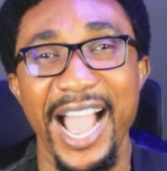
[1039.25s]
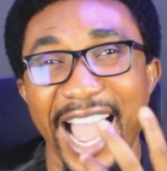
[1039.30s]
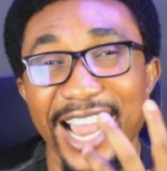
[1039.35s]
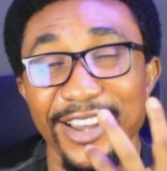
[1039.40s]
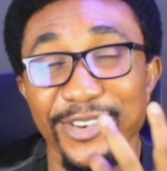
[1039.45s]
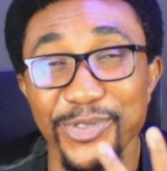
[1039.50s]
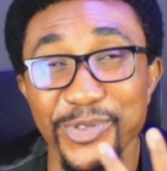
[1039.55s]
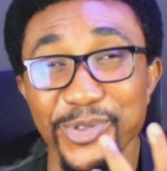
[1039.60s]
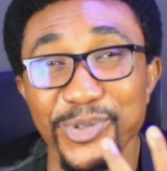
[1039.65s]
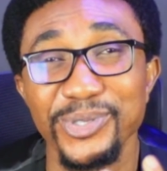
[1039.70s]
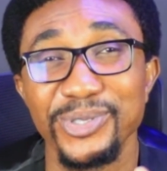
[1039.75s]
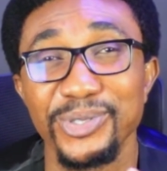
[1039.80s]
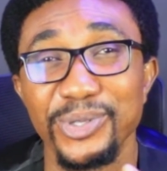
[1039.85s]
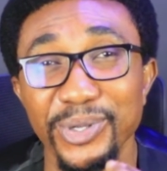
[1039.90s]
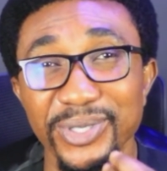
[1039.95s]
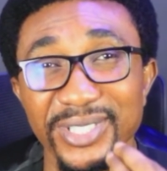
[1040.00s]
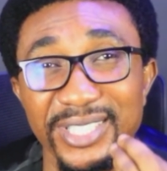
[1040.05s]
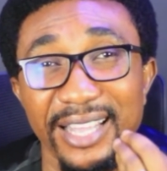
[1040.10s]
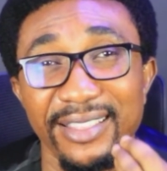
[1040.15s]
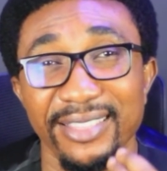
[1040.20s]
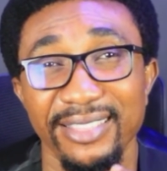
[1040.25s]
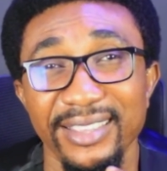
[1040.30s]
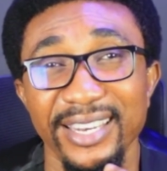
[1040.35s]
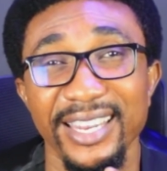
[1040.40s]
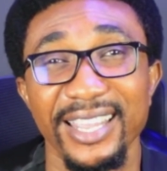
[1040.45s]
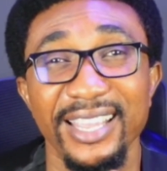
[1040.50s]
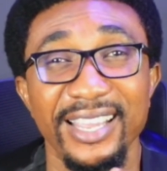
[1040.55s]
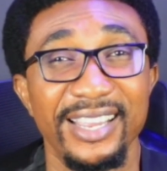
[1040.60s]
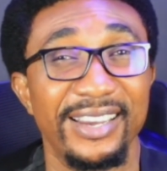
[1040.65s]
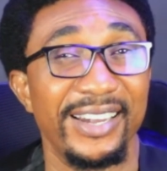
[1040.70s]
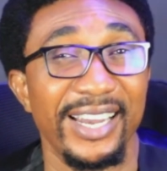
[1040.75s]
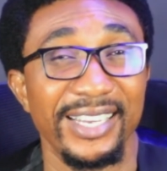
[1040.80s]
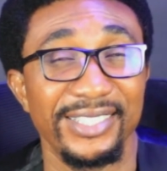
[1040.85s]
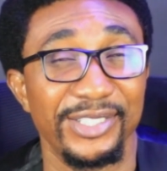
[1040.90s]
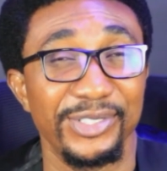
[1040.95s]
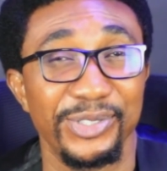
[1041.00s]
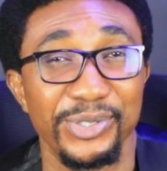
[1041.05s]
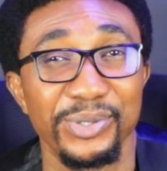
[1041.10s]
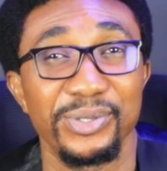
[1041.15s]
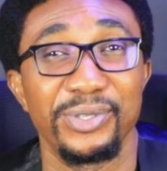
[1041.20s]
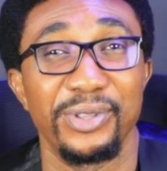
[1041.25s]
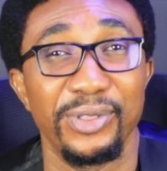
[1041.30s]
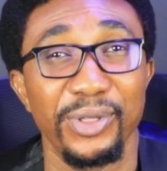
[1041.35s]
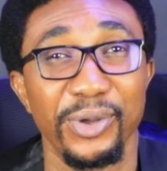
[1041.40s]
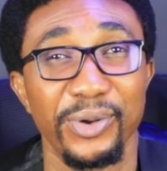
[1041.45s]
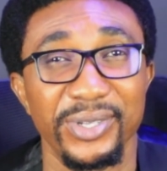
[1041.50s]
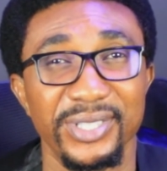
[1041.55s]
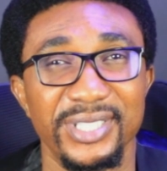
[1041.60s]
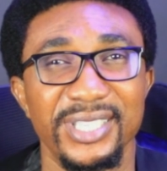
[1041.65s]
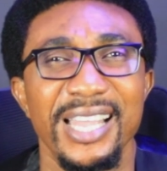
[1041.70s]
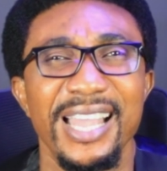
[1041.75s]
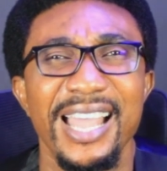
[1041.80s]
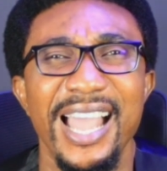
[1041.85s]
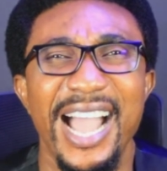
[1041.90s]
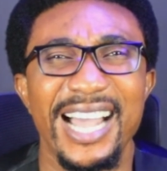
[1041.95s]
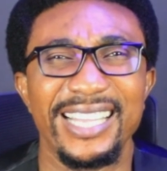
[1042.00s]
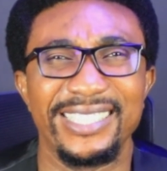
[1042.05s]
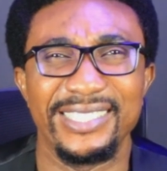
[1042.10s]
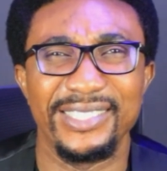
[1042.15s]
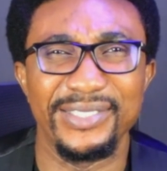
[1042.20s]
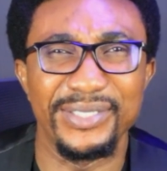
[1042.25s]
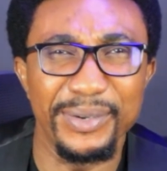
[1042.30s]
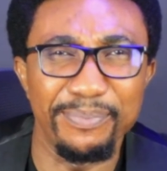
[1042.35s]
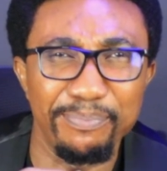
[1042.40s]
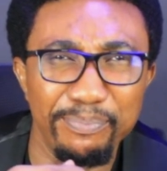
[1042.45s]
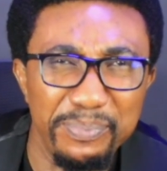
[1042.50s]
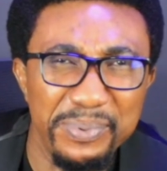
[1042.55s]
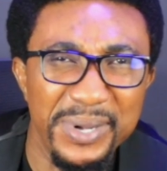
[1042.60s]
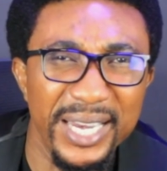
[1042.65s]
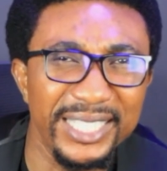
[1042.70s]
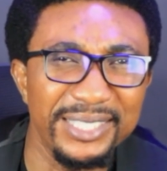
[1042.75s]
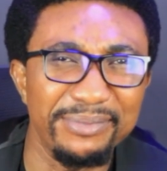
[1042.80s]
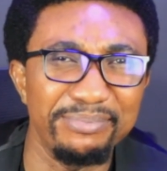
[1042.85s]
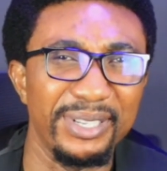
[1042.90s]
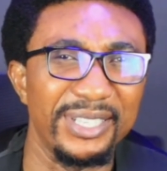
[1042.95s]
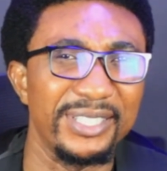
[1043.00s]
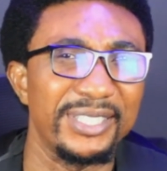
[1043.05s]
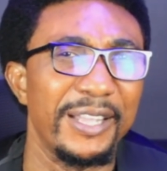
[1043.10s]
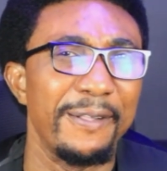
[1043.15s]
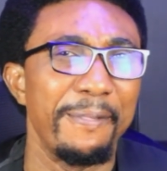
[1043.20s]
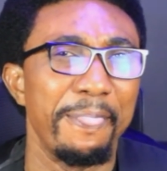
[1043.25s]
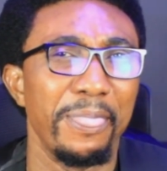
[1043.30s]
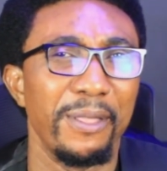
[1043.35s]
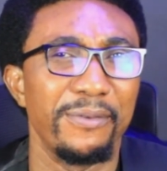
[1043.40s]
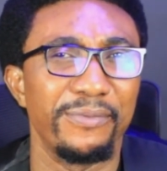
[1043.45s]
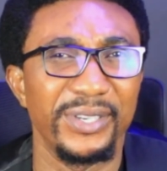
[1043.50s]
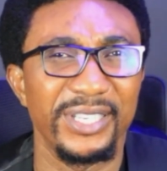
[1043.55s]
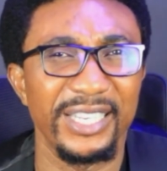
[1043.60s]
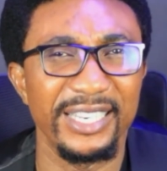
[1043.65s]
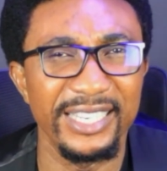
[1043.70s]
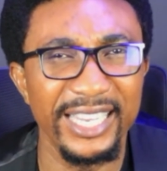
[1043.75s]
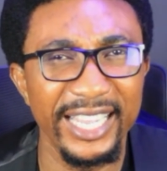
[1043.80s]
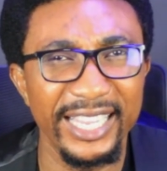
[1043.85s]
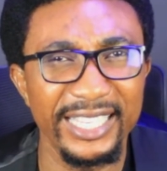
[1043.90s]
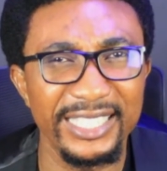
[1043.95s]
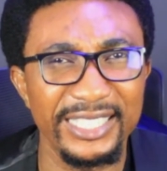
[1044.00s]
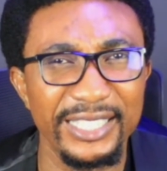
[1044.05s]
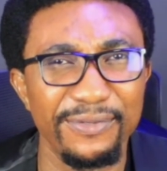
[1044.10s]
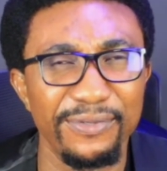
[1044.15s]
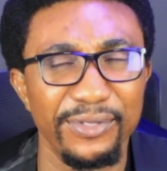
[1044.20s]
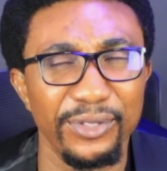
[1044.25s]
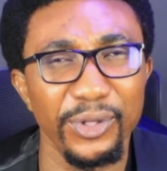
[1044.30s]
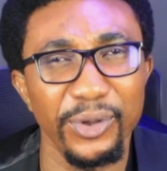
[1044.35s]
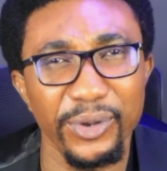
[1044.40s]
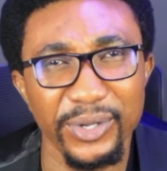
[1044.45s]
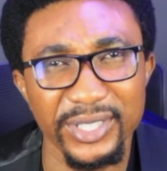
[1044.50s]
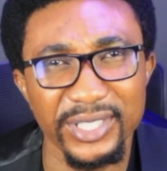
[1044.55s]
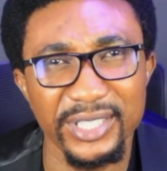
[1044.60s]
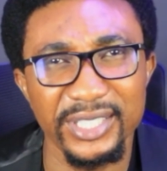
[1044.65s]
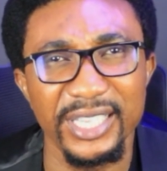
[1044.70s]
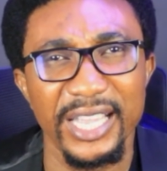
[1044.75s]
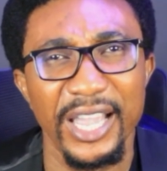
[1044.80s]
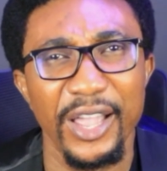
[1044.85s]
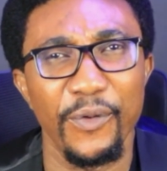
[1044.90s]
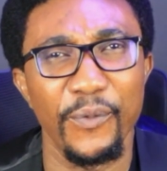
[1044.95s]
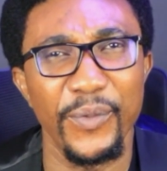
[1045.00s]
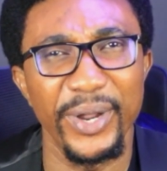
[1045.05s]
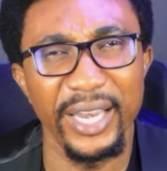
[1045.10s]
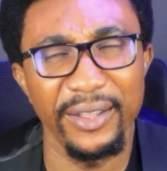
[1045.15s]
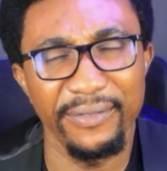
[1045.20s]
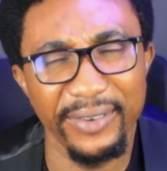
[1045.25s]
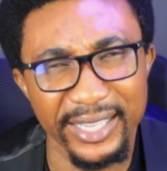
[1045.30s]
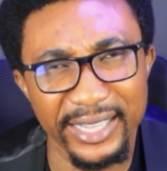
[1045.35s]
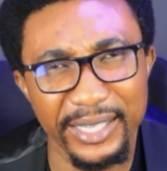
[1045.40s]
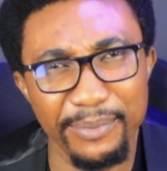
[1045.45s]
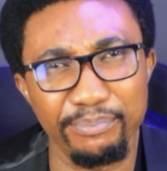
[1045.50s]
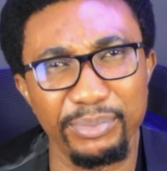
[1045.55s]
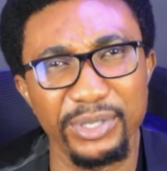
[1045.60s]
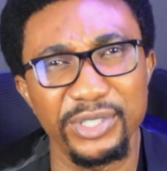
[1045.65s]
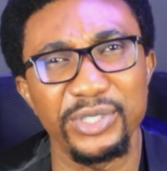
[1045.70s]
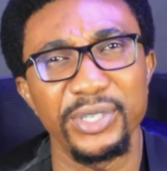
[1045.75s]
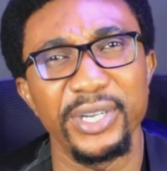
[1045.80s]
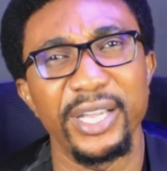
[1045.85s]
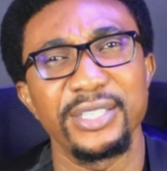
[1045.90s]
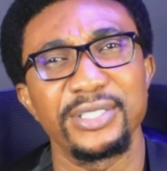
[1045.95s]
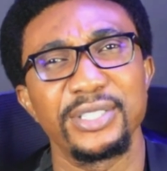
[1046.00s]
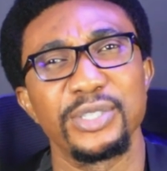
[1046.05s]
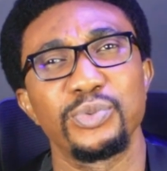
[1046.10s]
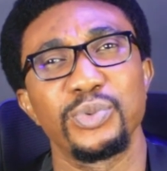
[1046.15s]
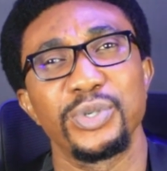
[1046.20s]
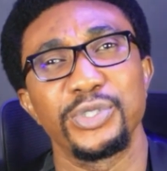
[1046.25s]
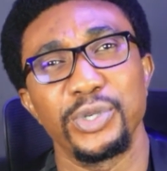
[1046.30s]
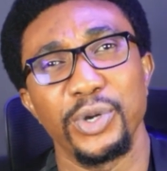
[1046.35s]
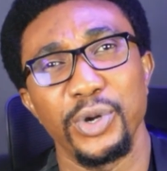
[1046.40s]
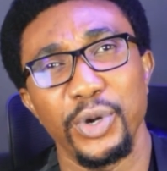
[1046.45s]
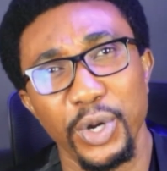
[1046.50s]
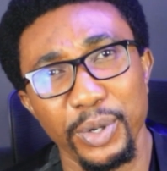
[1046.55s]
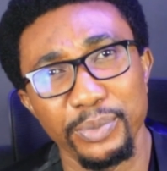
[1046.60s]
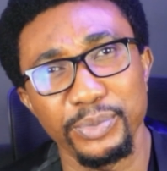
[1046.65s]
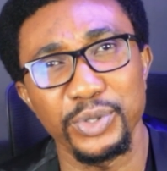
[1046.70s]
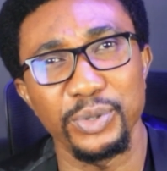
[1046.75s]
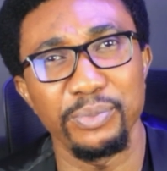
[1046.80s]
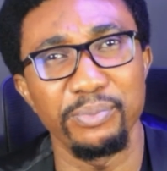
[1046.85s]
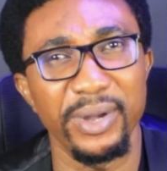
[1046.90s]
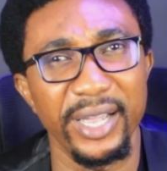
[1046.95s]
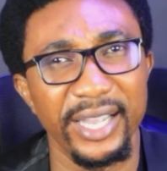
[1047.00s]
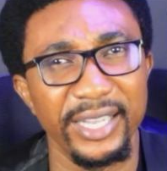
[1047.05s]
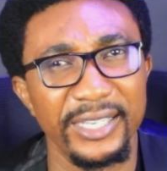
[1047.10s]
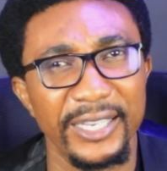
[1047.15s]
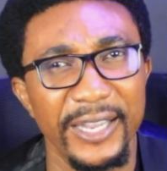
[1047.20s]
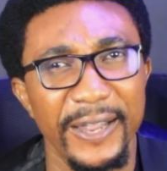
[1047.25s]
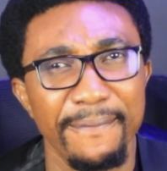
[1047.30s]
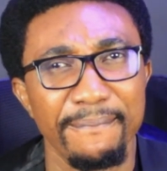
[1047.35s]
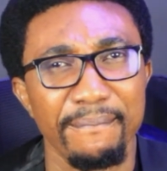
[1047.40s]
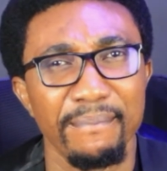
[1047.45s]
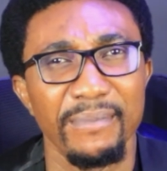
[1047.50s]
and use those 3 gratitude thoughts as a replacement for the negative thoughts whenever the betrayal situation comes to mind.